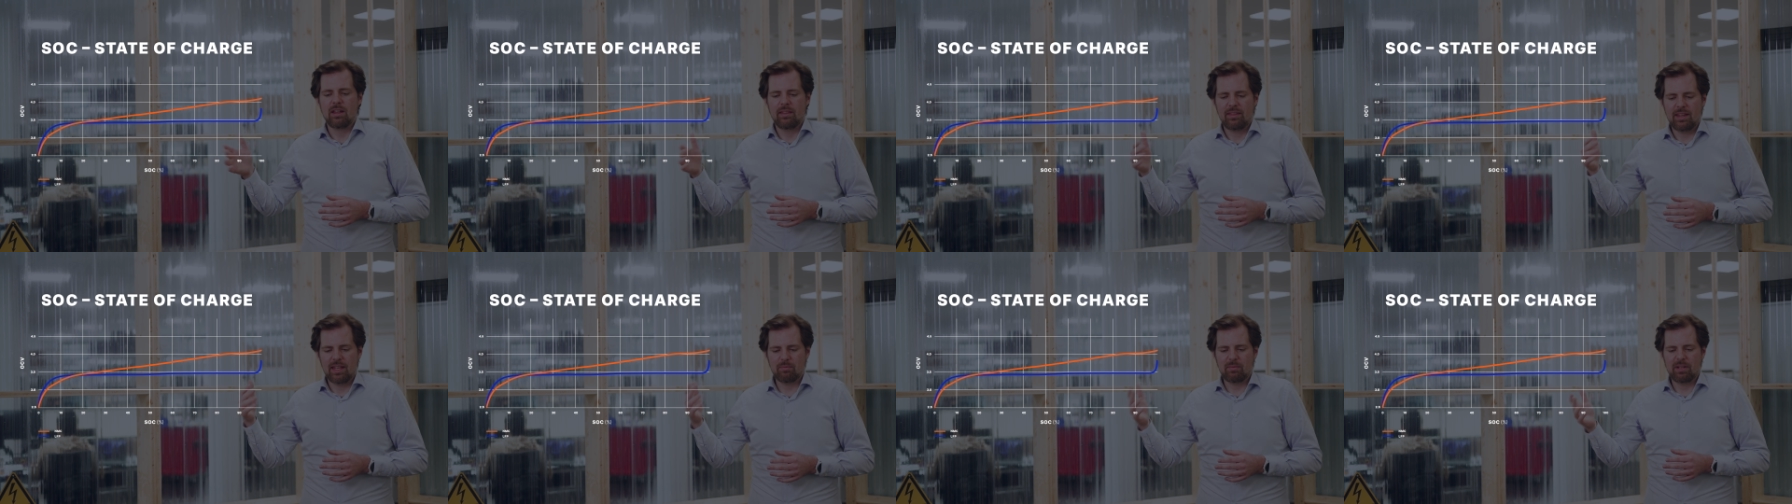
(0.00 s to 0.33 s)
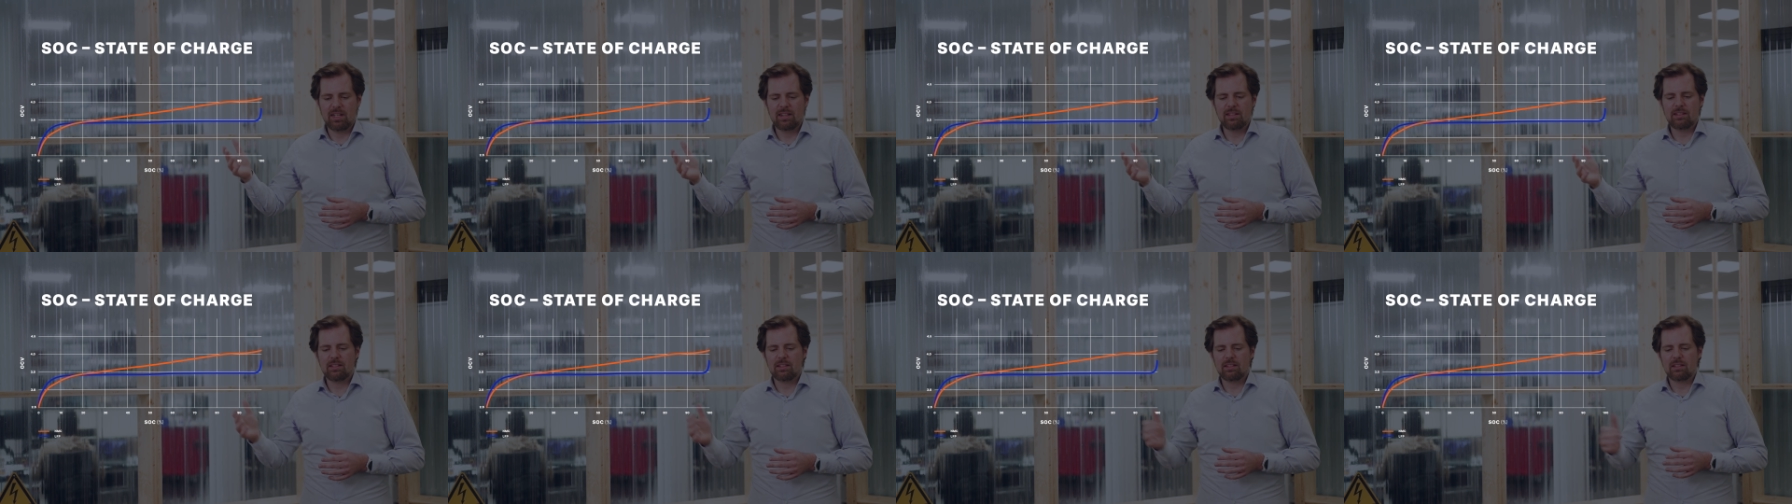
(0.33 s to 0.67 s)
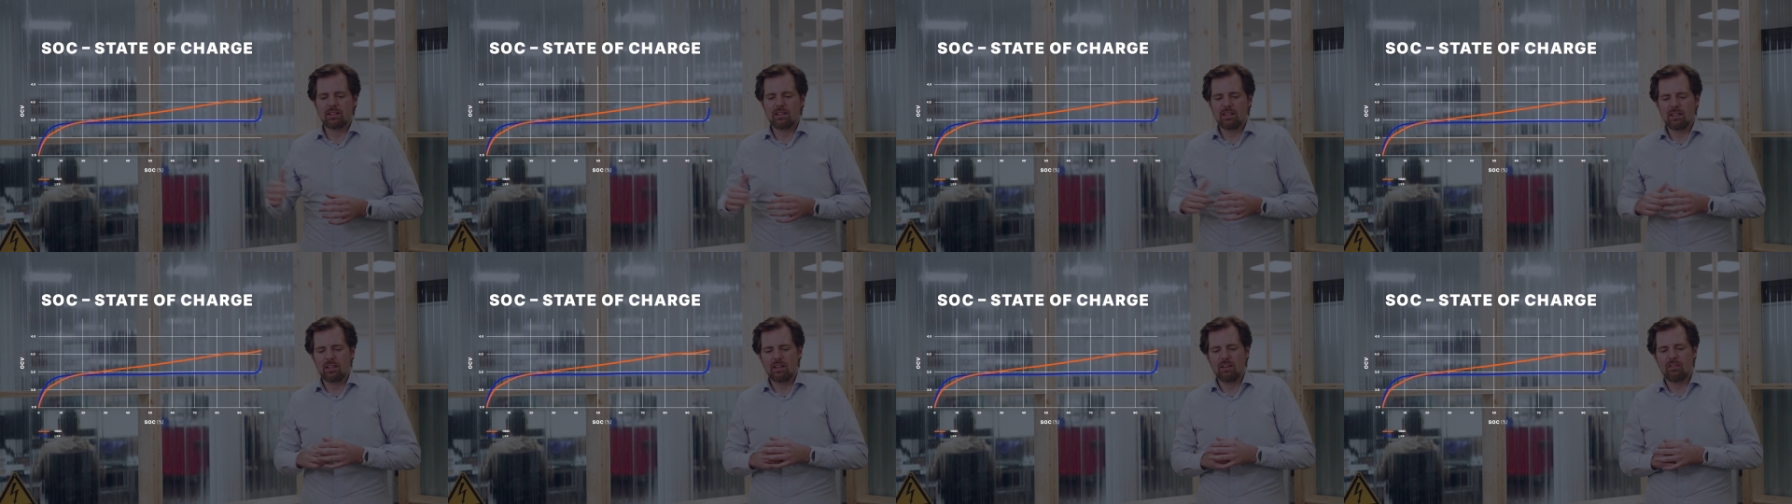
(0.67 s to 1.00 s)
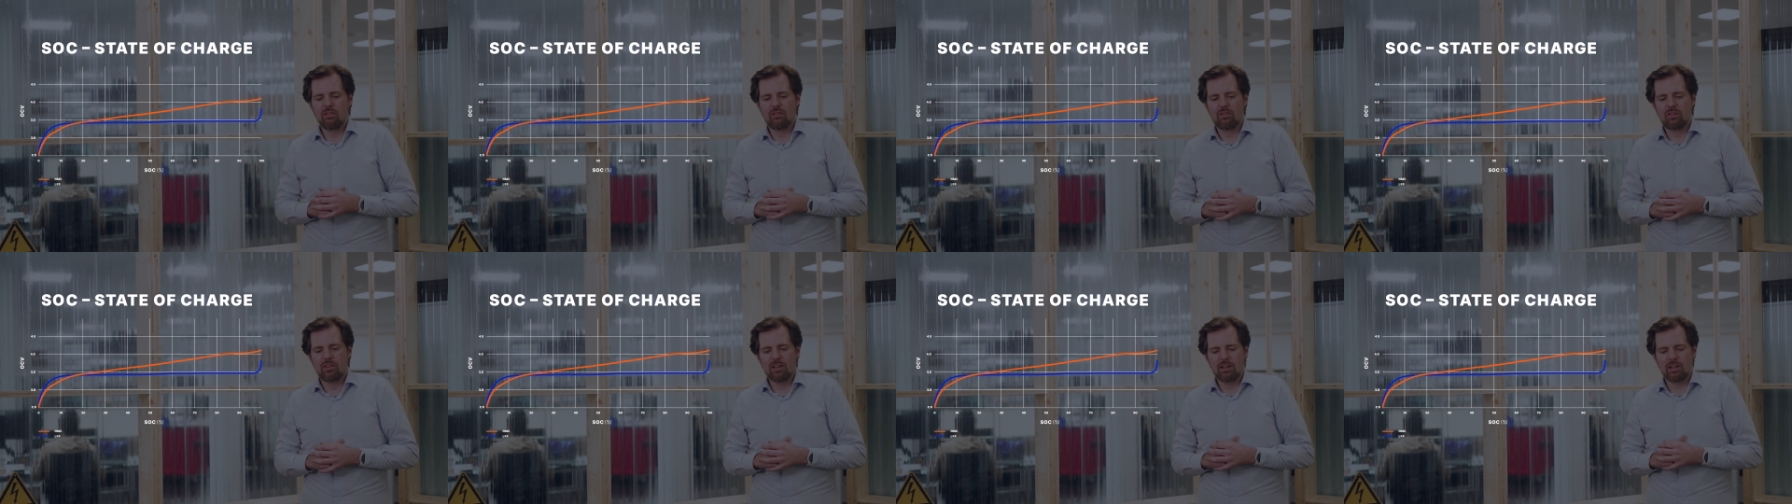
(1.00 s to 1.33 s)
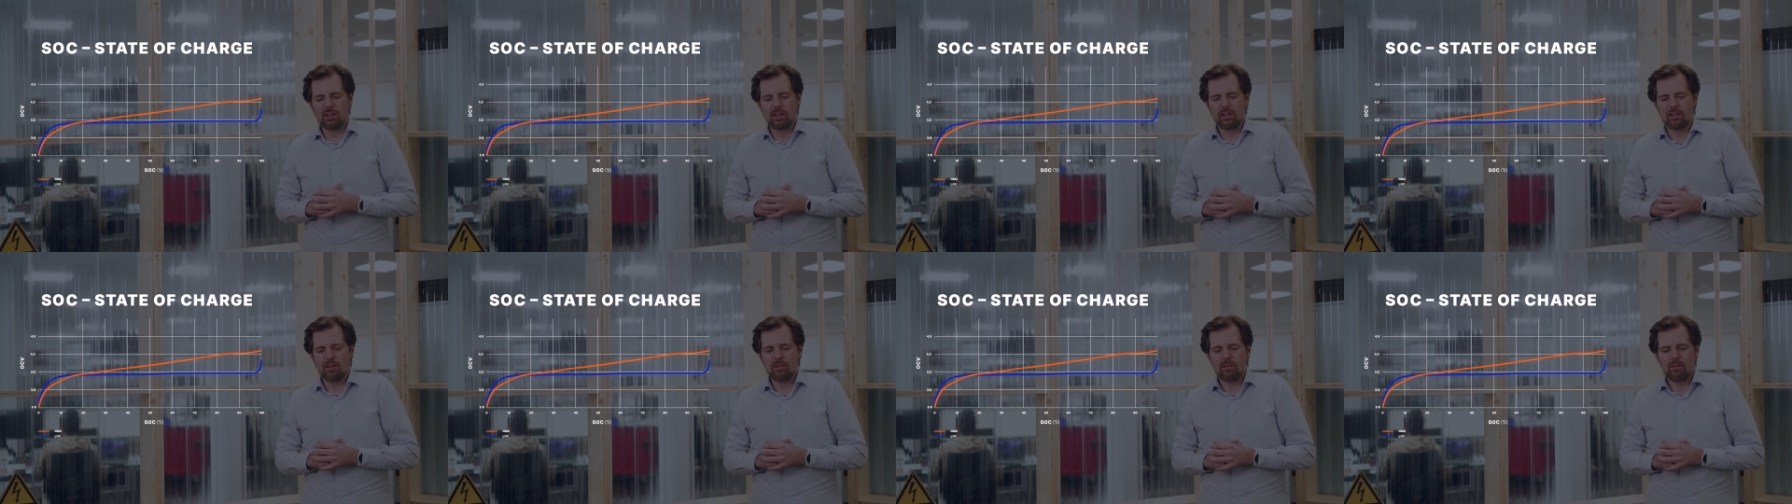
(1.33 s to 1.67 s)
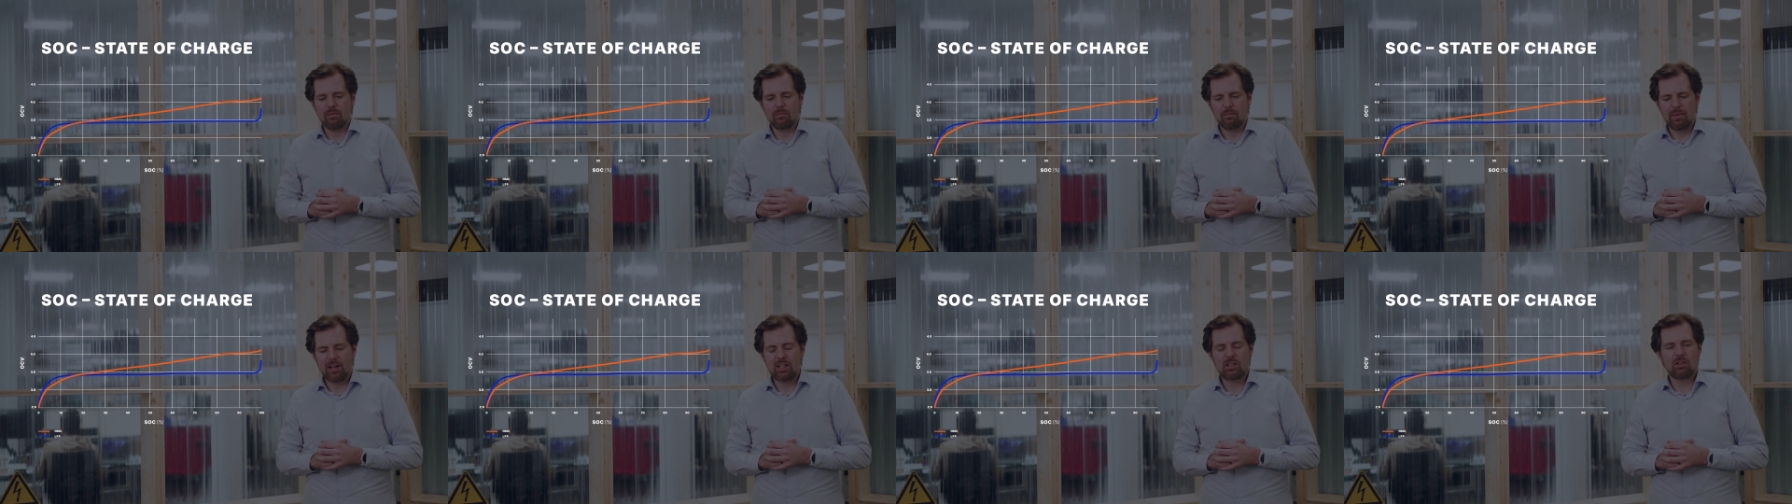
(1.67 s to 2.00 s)
That means if the
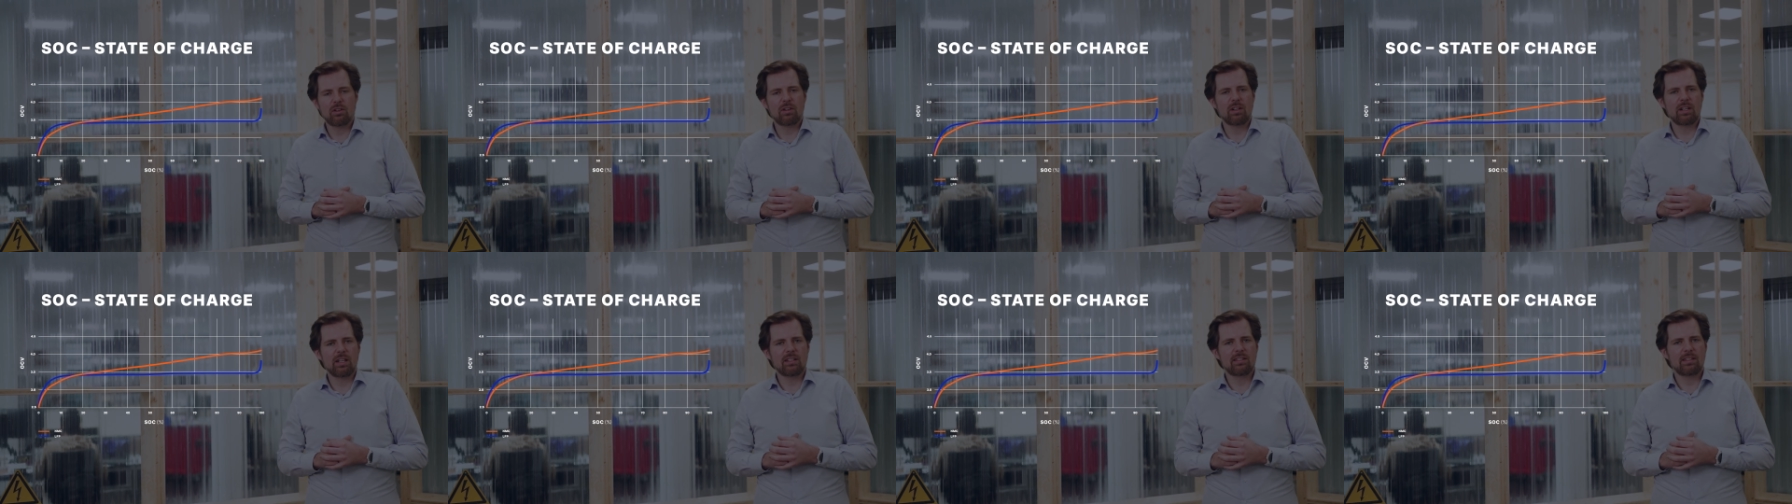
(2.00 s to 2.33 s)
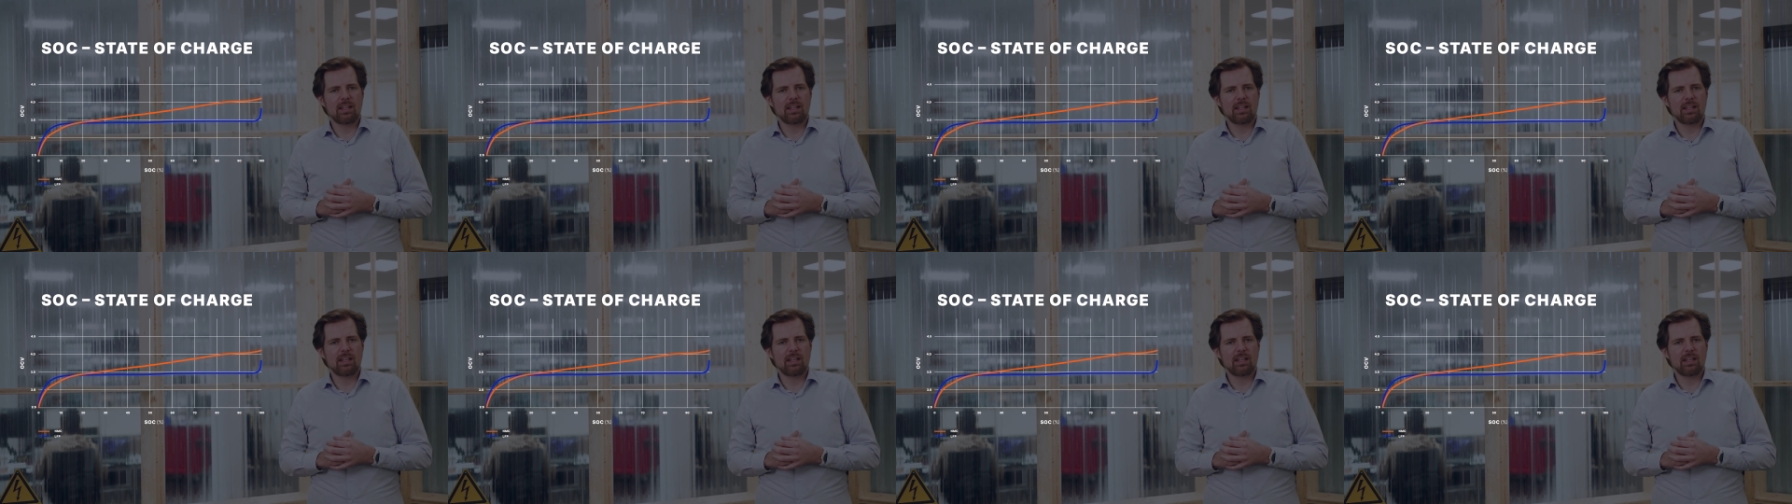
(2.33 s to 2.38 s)
battery